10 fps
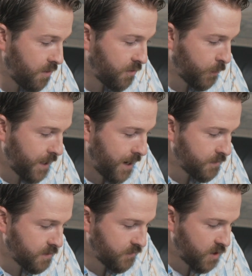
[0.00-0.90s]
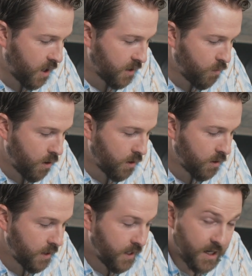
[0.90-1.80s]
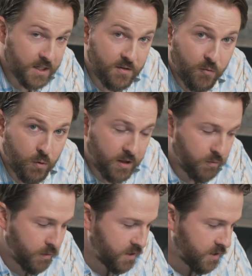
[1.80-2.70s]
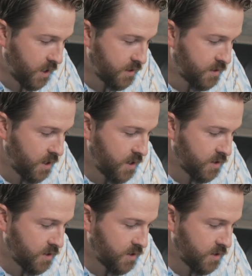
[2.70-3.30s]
3 ounces of tonic water is 43 cents.